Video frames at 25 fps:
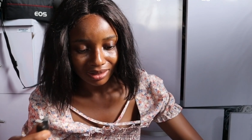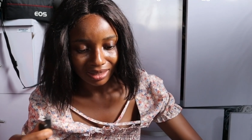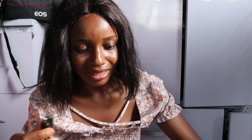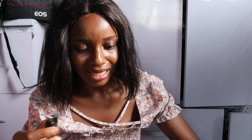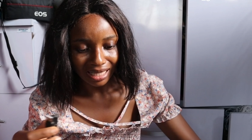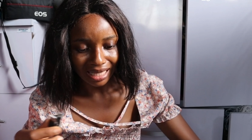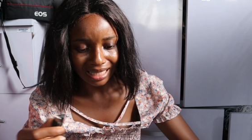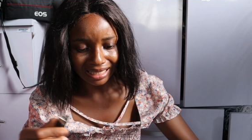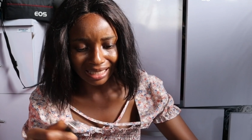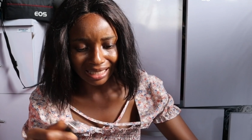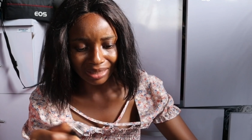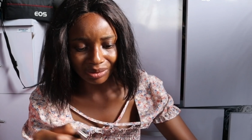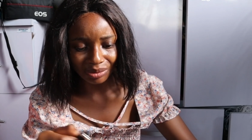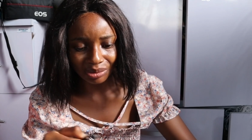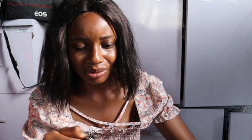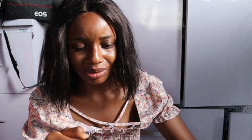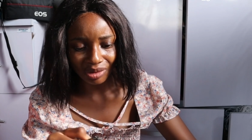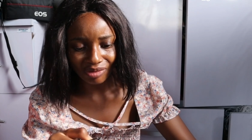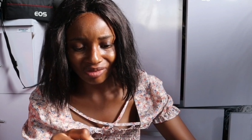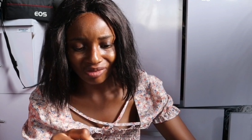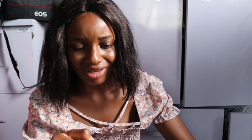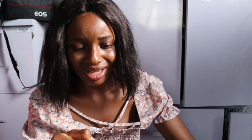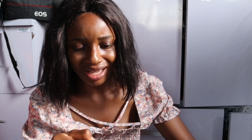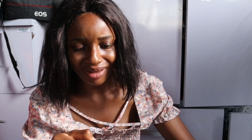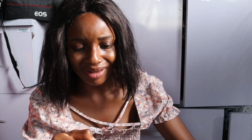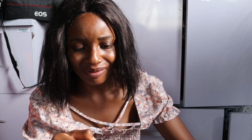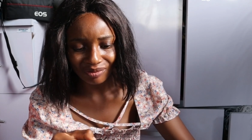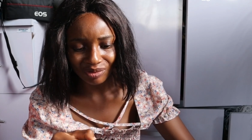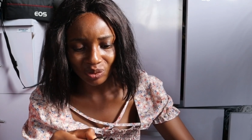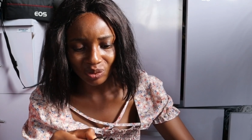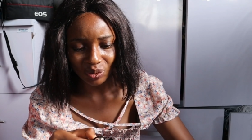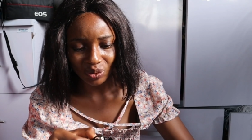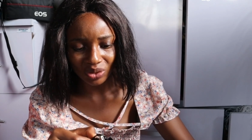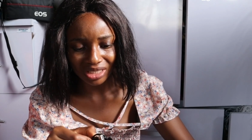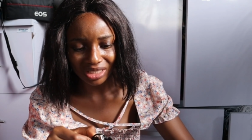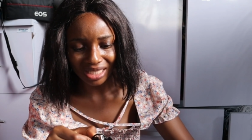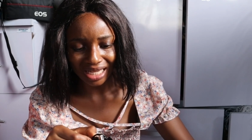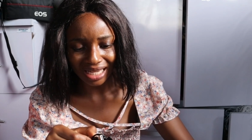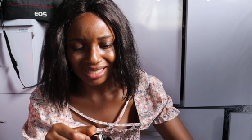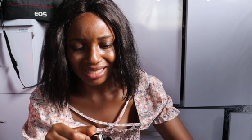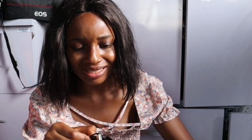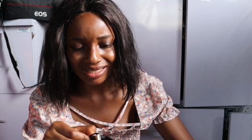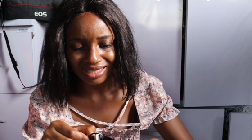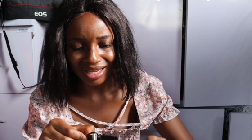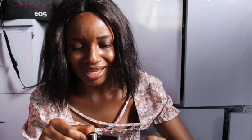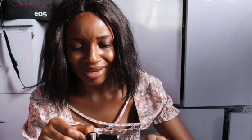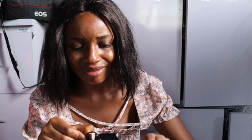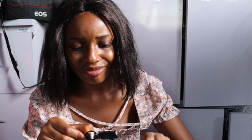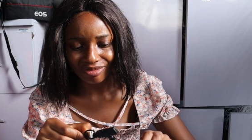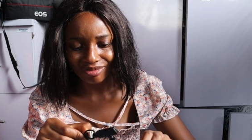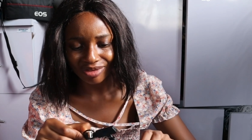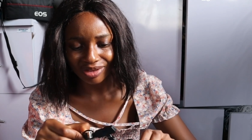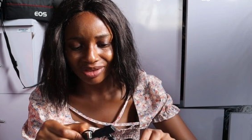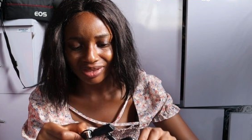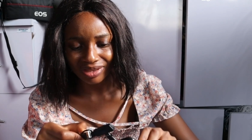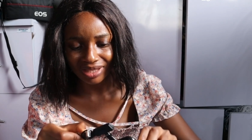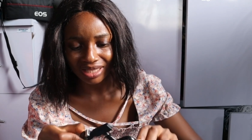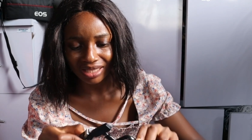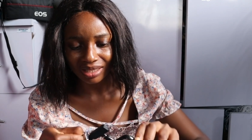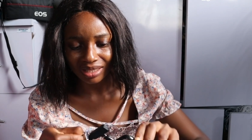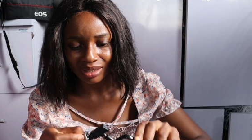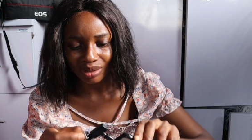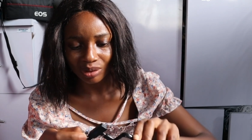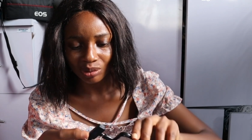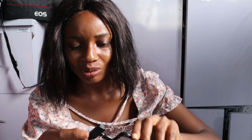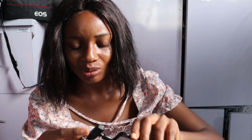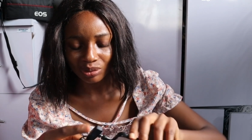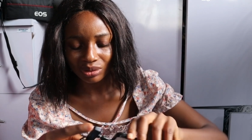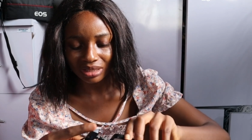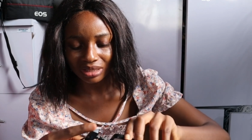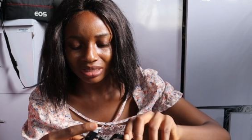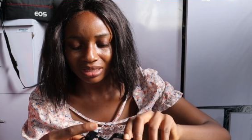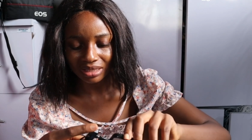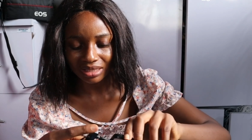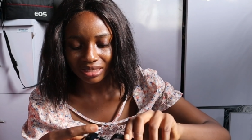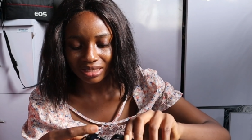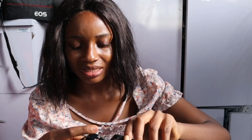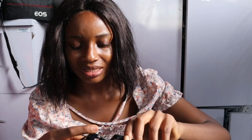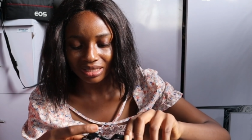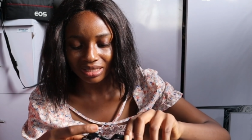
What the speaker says: And I don't know if I have to charge everything, including